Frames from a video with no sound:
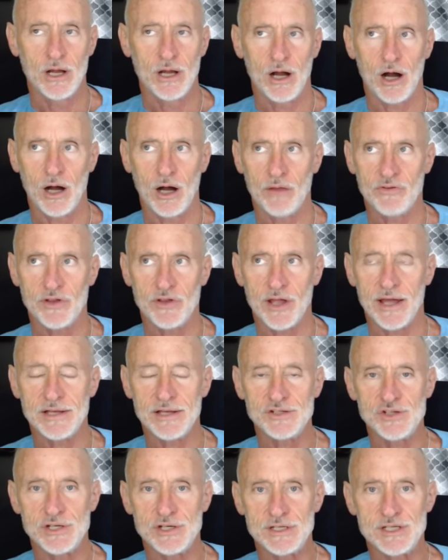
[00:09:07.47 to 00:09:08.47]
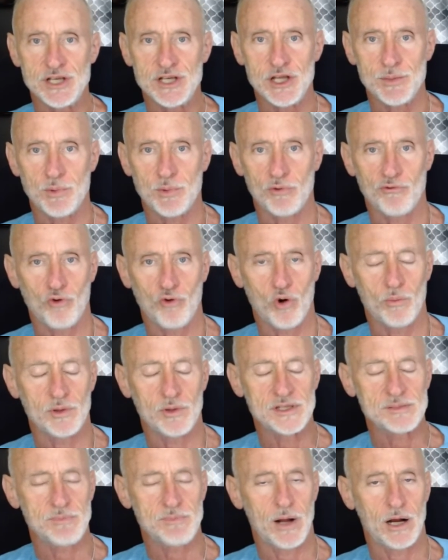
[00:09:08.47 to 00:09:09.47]
on the AGT
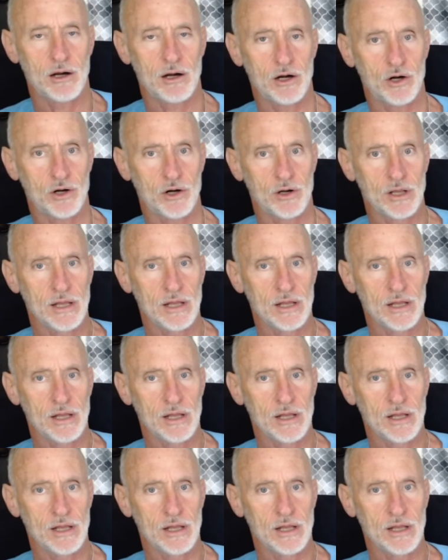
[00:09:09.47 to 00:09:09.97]
performance by her,